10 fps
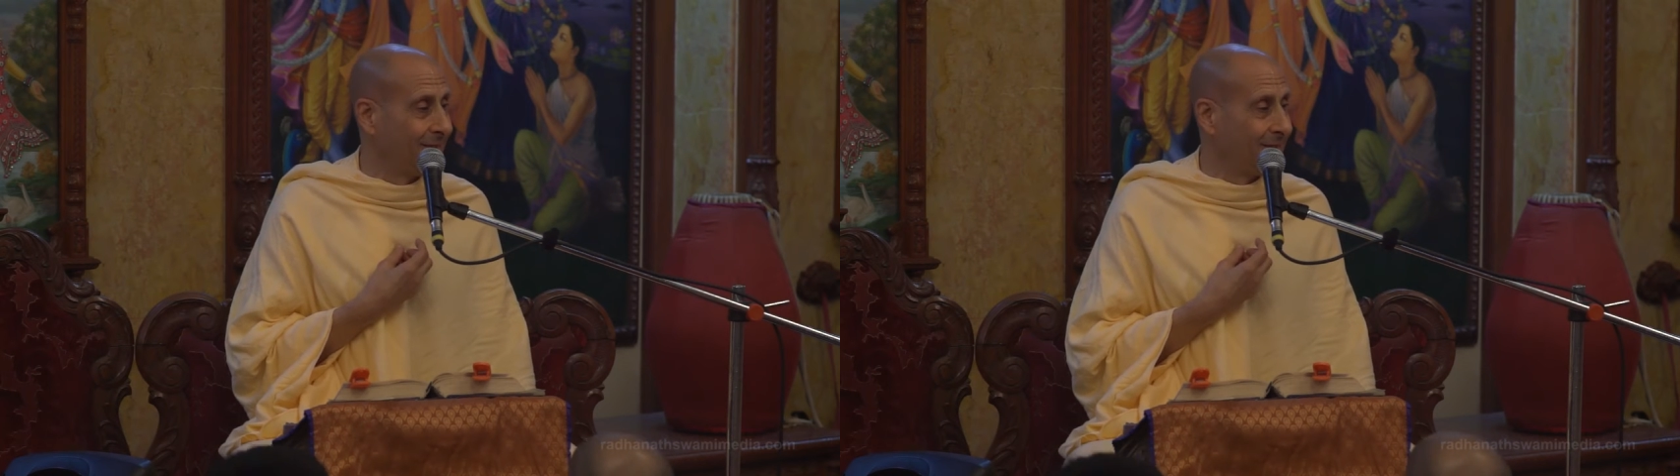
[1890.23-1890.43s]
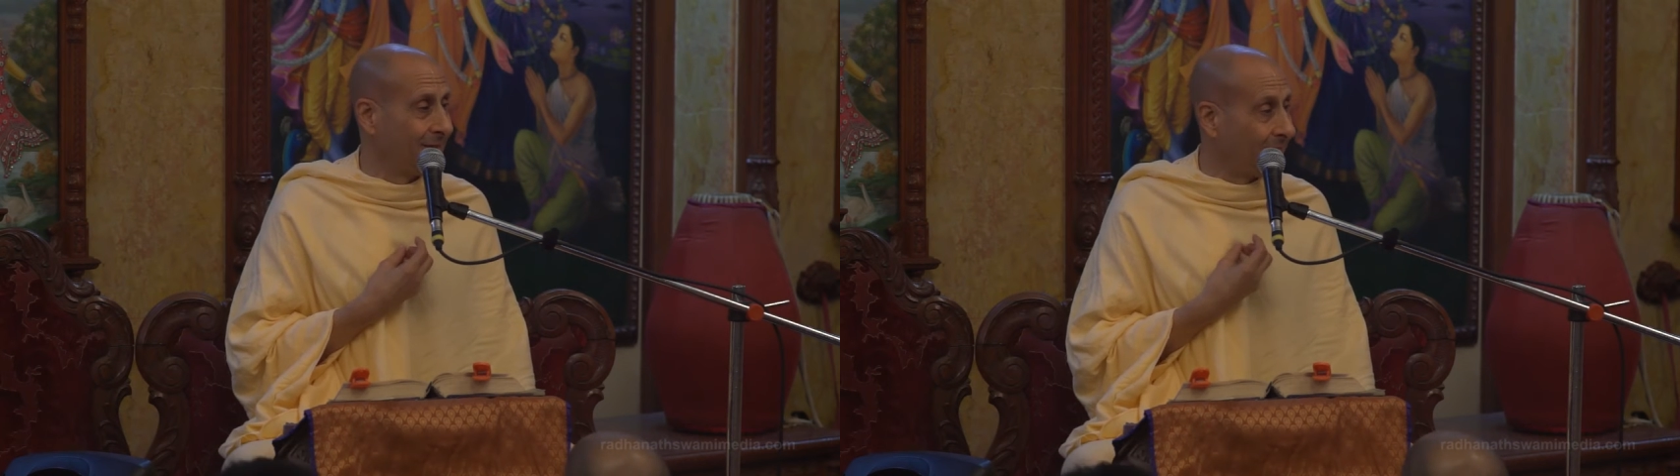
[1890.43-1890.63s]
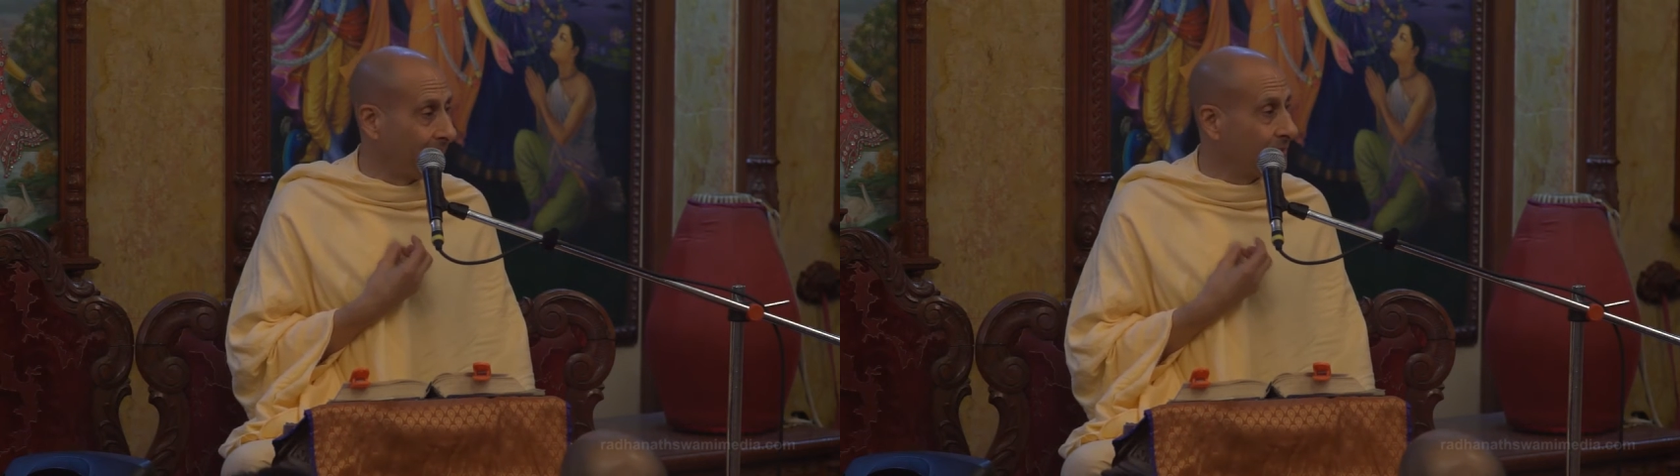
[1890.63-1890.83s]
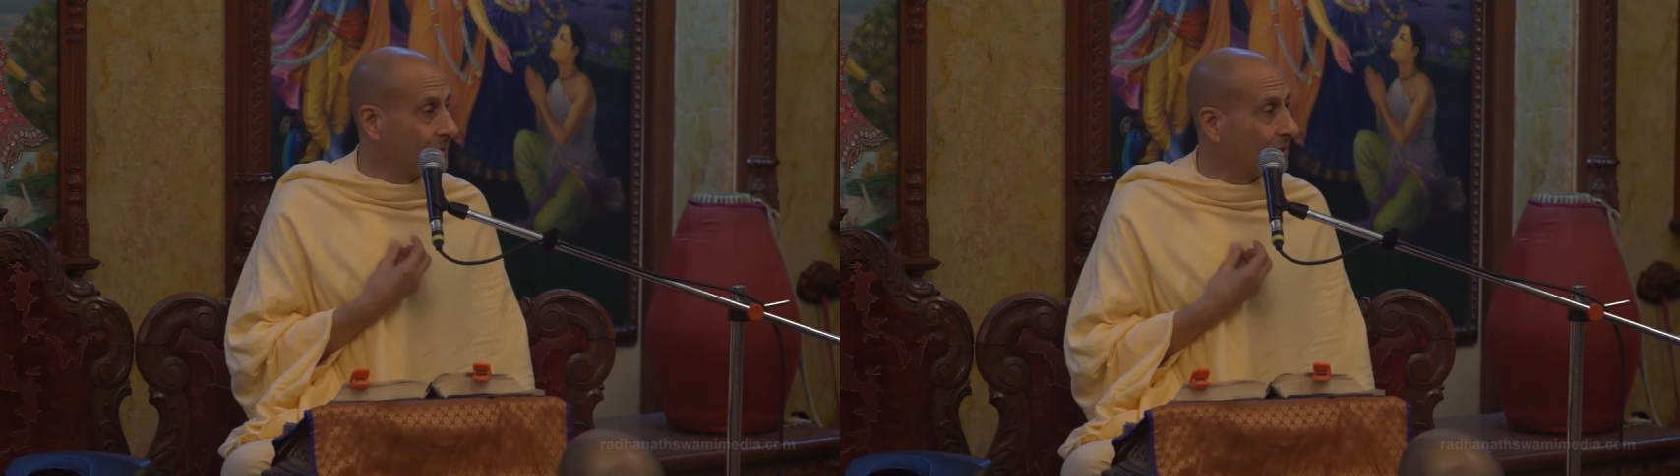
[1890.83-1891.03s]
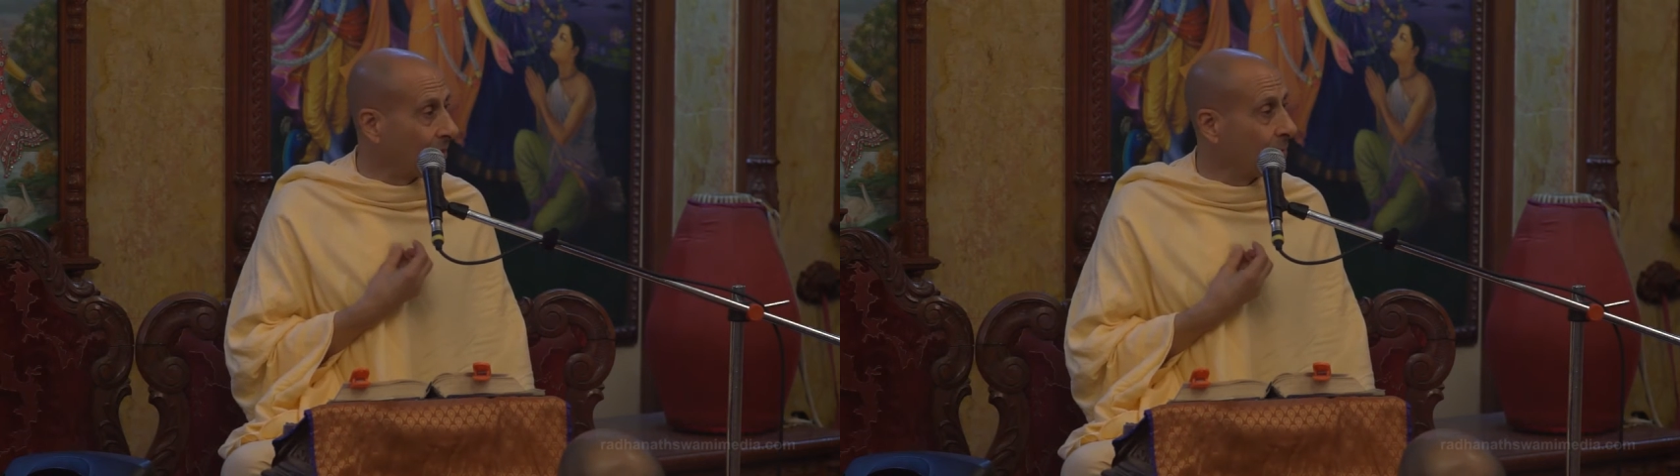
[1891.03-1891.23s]
And the
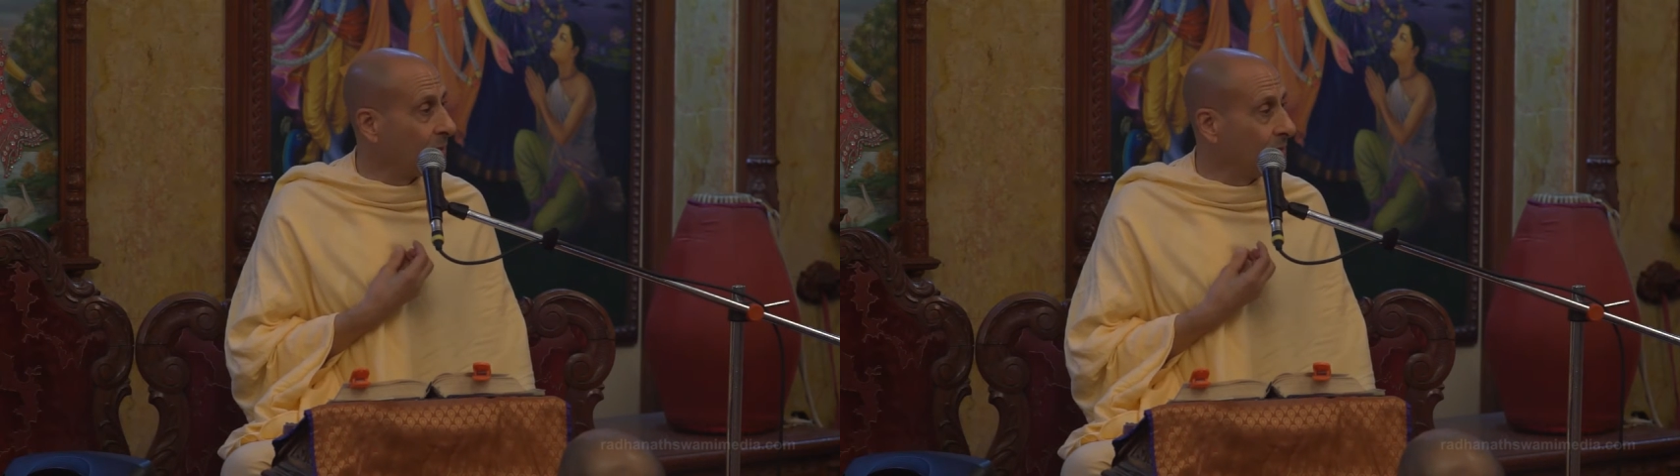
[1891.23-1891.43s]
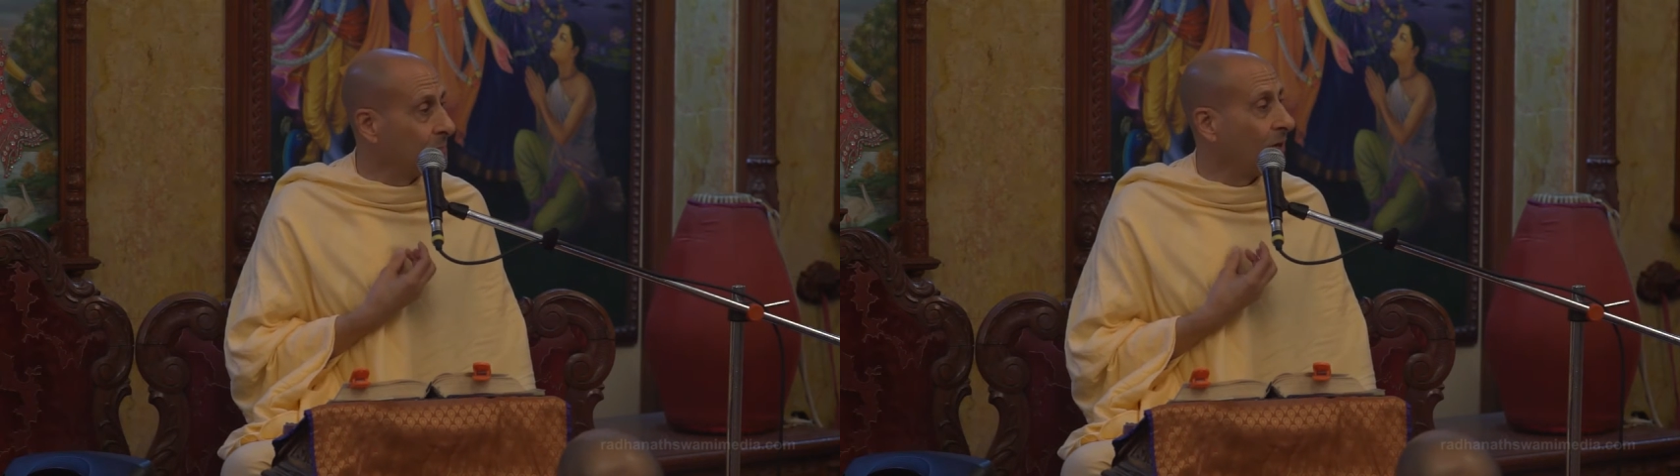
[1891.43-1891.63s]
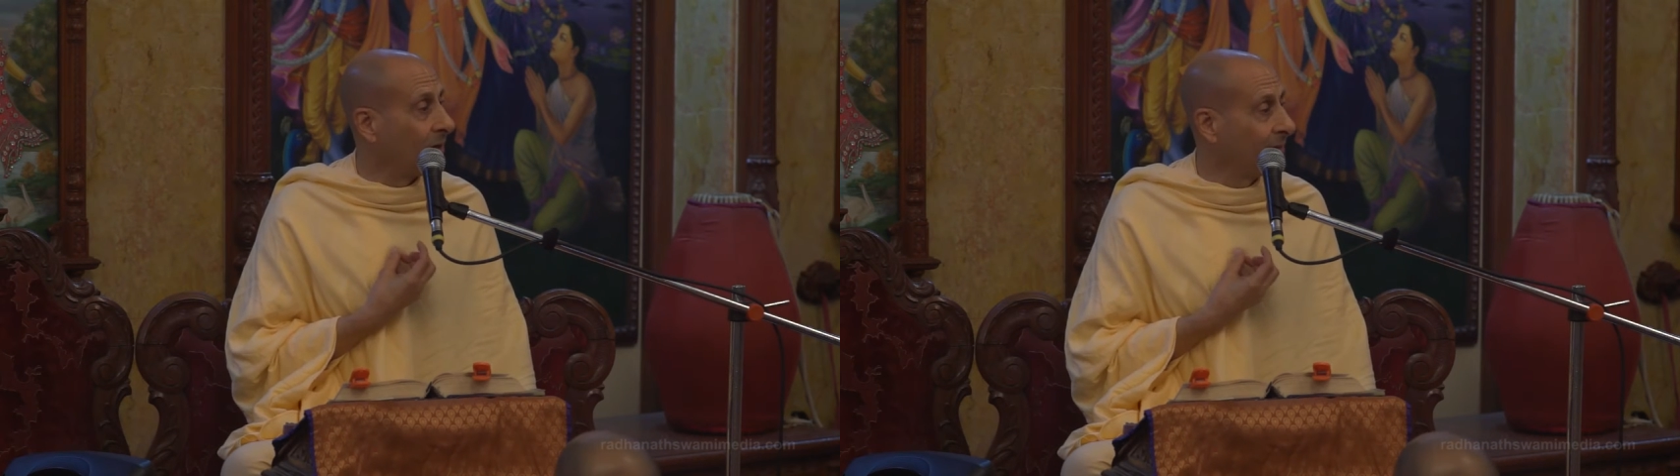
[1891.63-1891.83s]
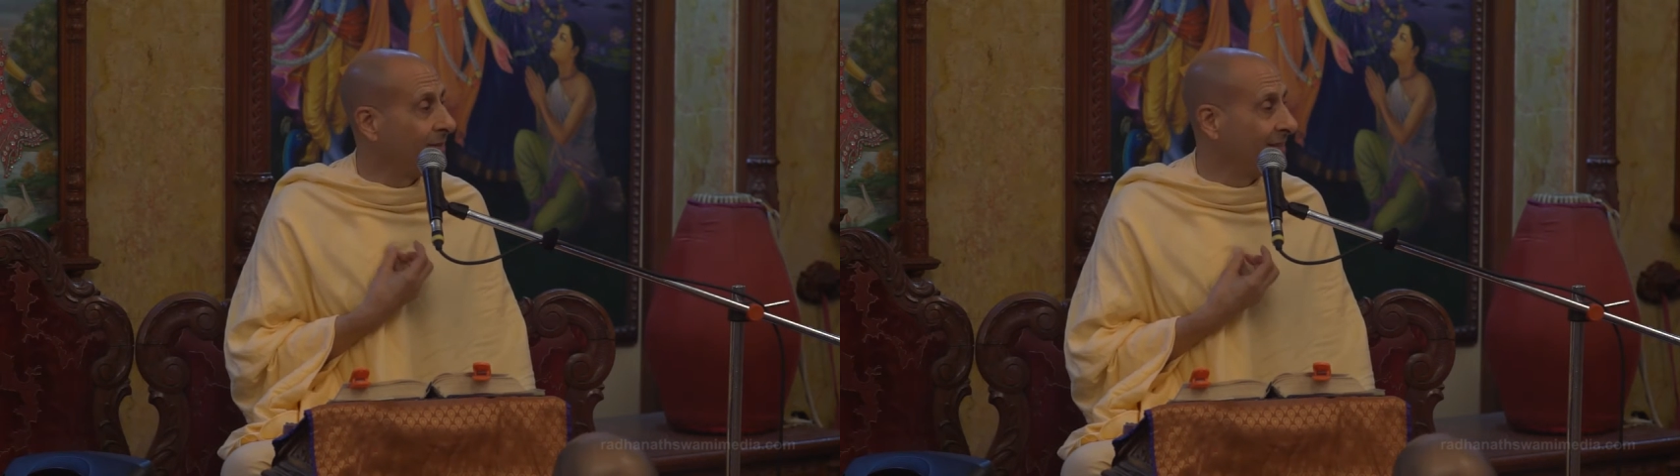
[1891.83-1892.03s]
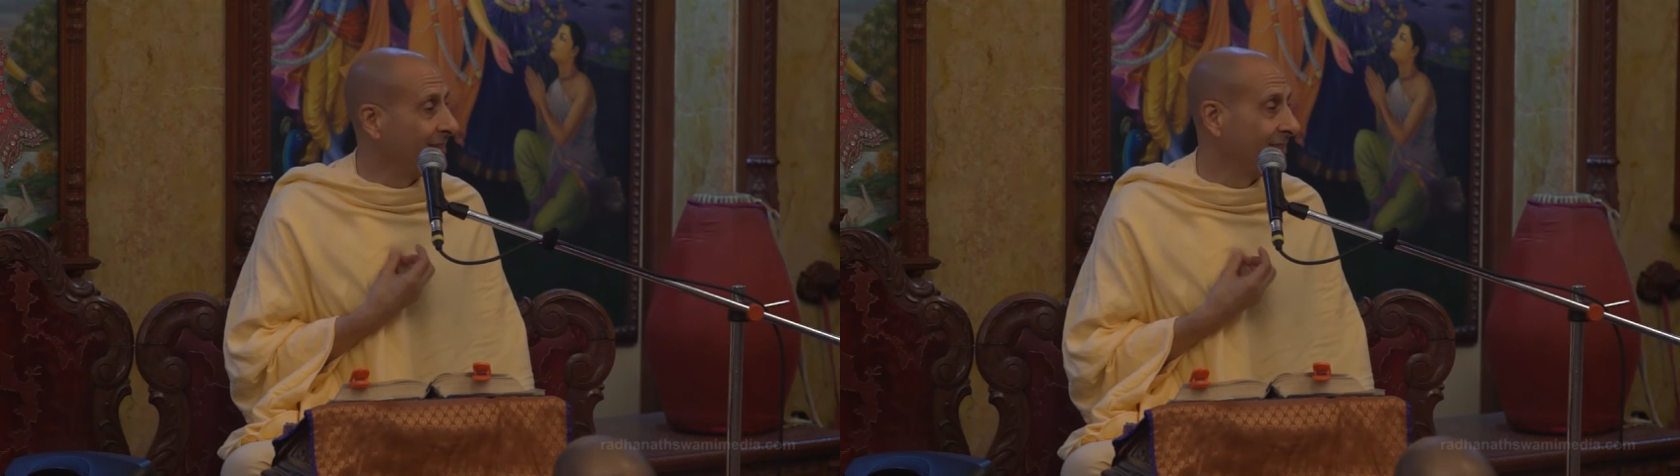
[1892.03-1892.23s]
highest Dharma is bhakti.